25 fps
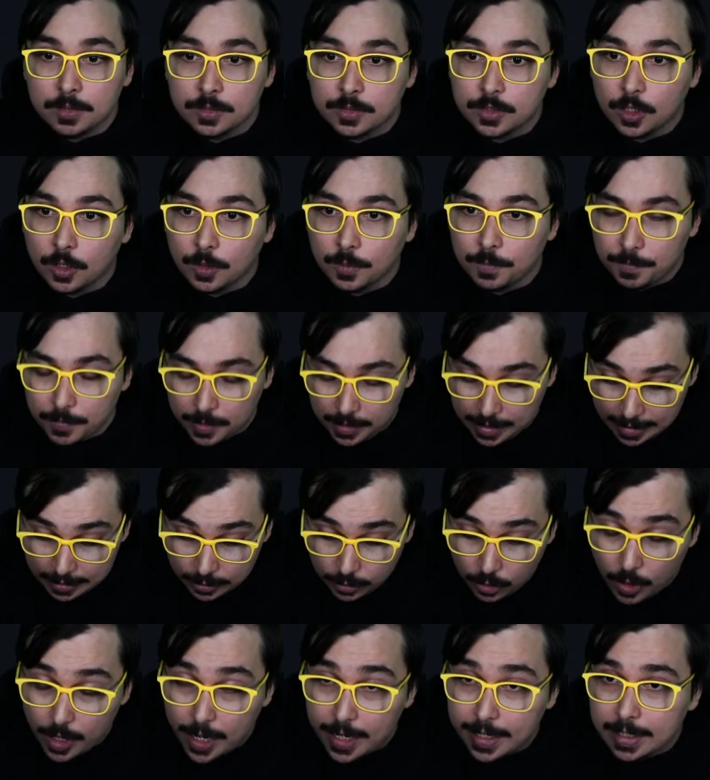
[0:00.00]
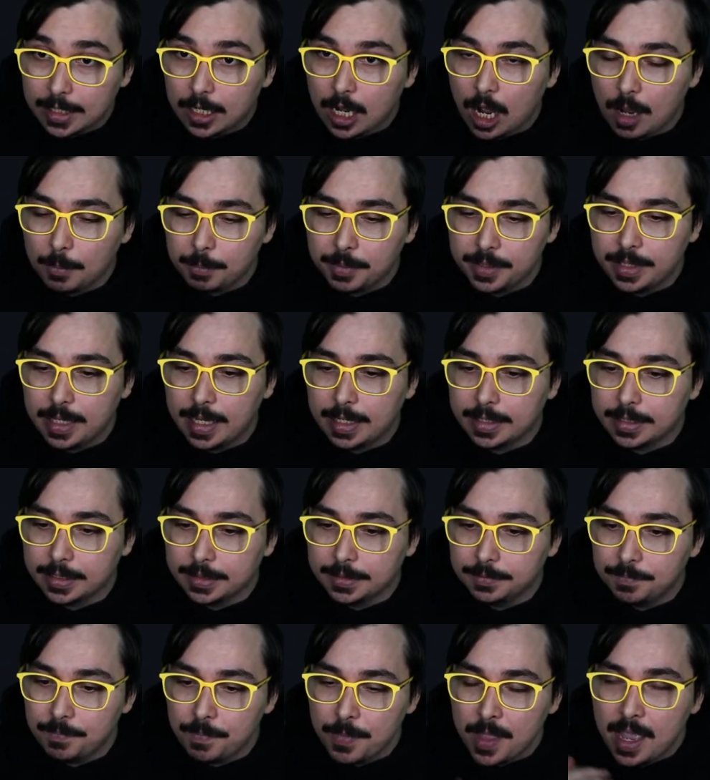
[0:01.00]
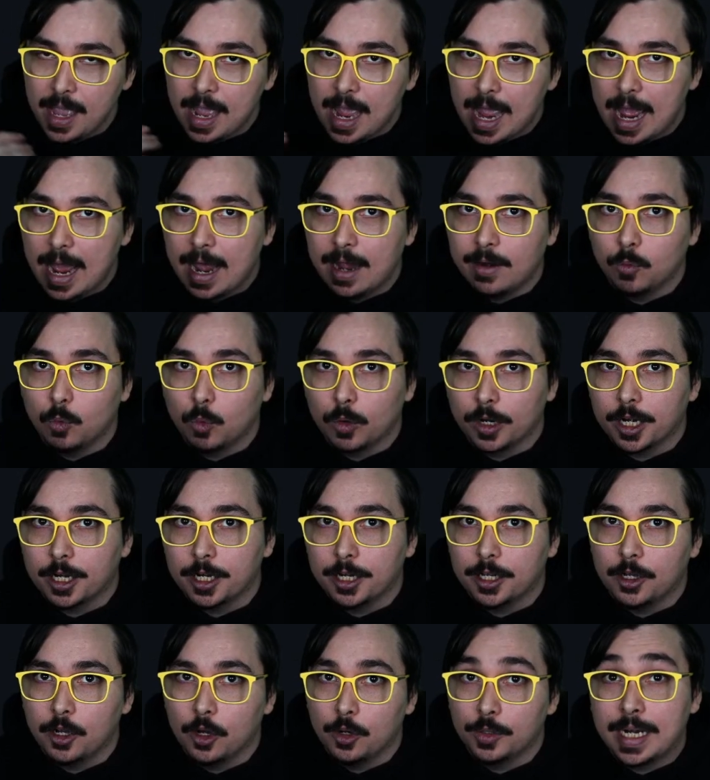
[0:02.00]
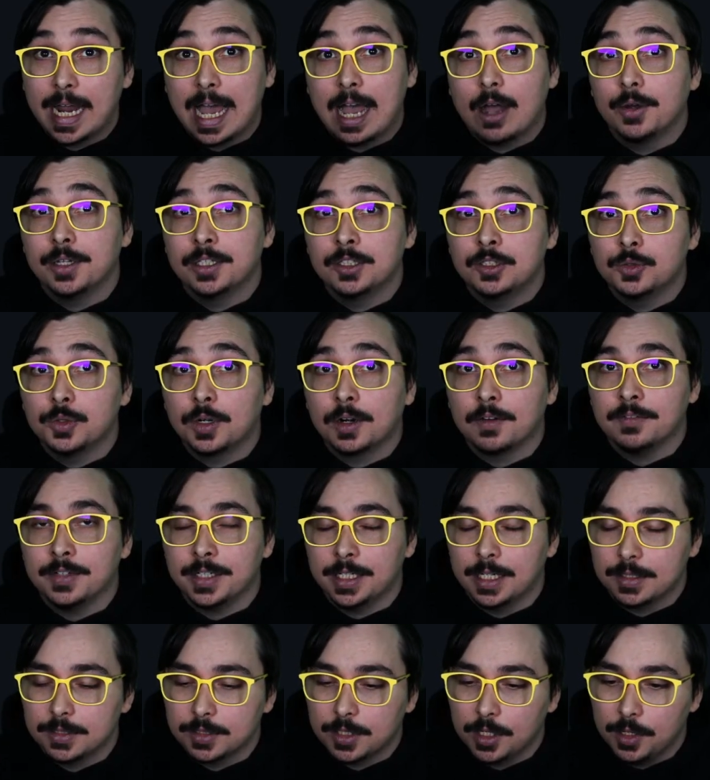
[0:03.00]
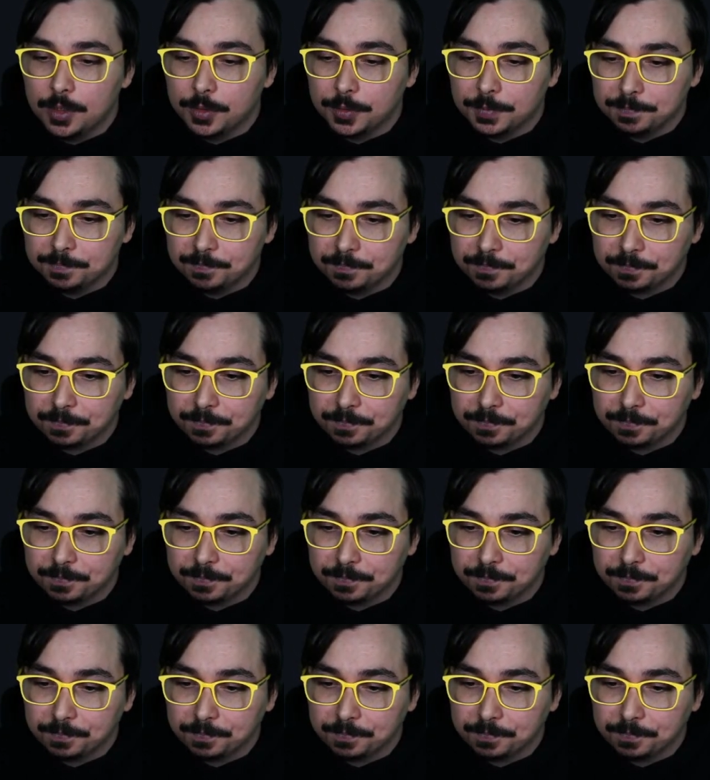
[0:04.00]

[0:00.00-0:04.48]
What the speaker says: So let's go ahead and copy that in, and we're going to go now into our VS Code.